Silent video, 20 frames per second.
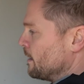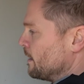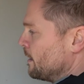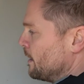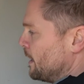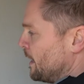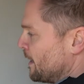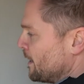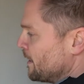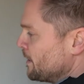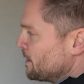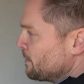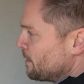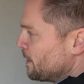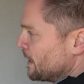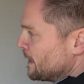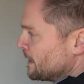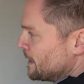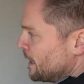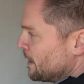The
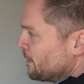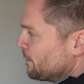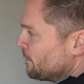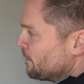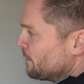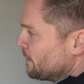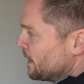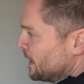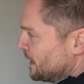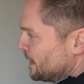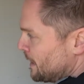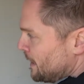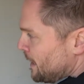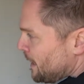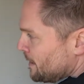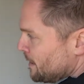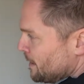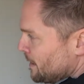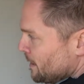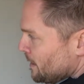IotaWatt itself is
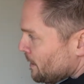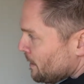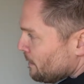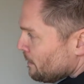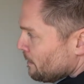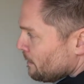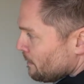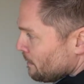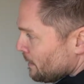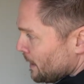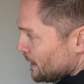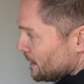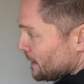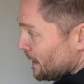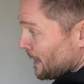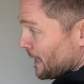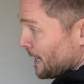connected to this thing